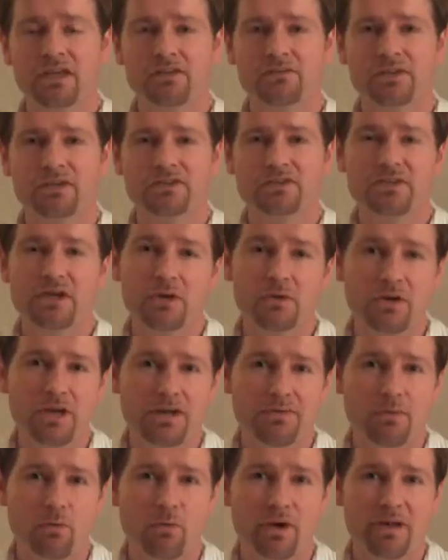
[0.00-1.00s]
If you don't
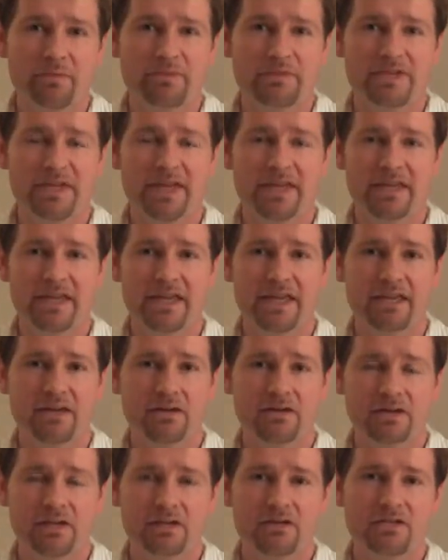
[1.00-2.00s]
have a website yet,
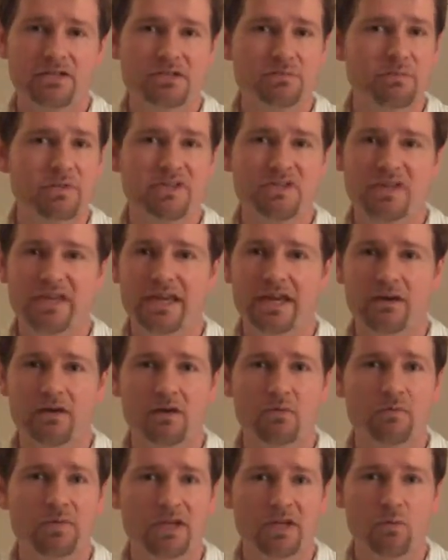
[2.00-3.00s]
you're just missing out
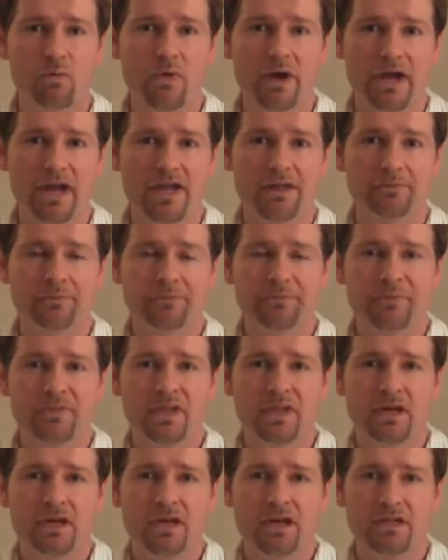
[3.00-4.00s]
in a big way.
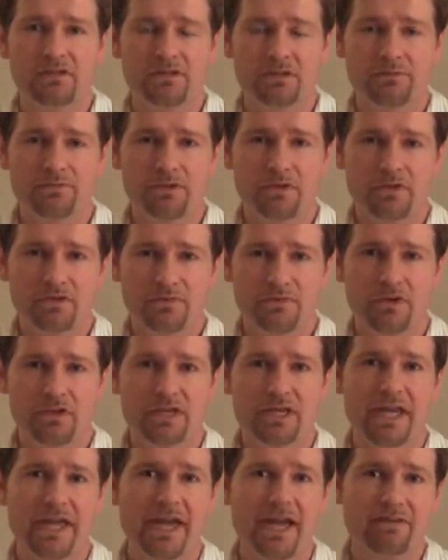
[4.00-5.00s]
So first of all,
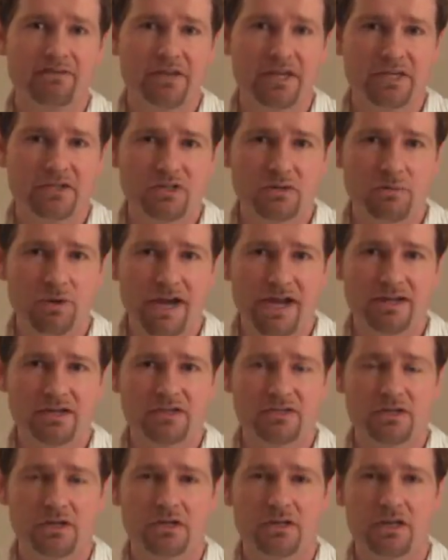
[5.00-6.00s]
you have to get your
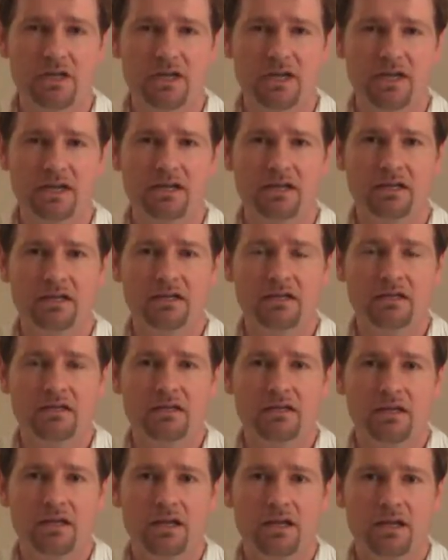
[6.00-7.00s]
practice online,
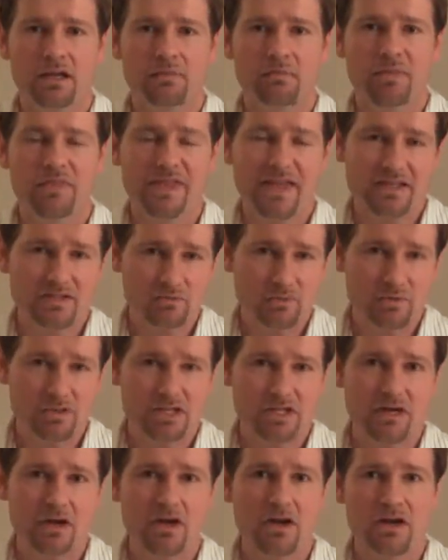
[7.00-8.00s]
but that's
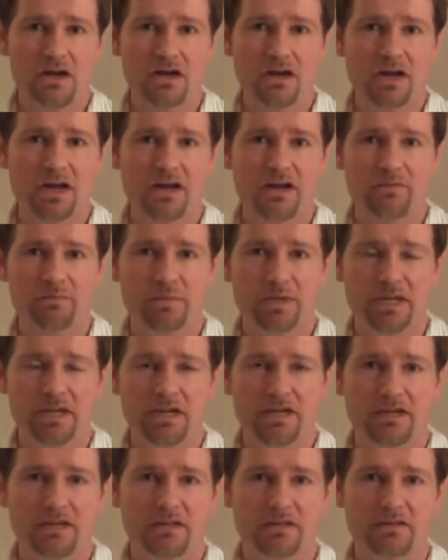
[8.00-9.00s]
really not enough,
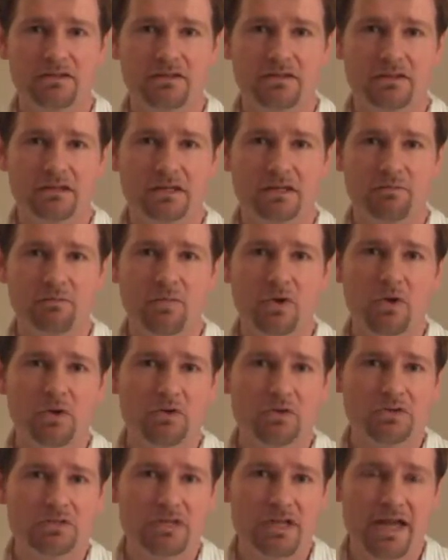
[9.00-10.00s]
because in
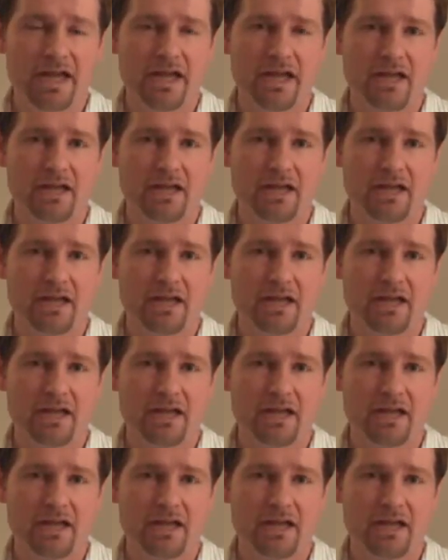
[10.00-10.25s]
most